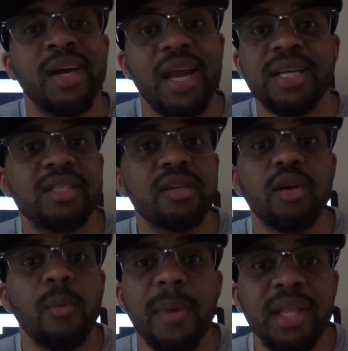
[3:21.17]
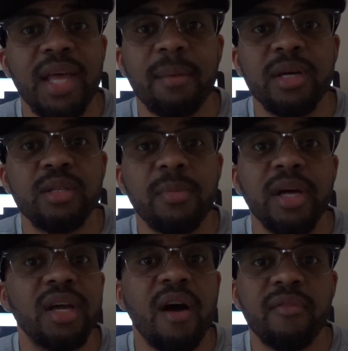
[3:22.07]
and I still don't make that much
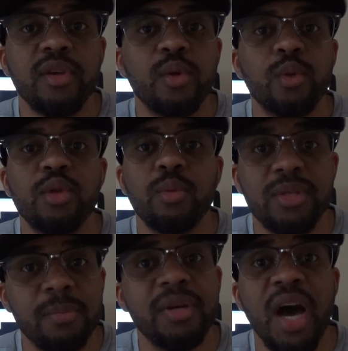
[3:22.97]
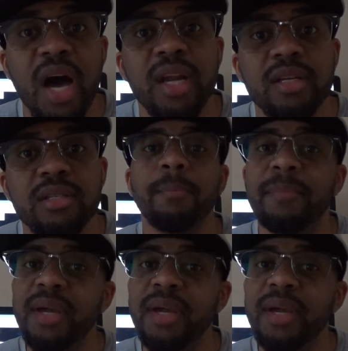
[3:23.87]
money off of YouTube, to be honest.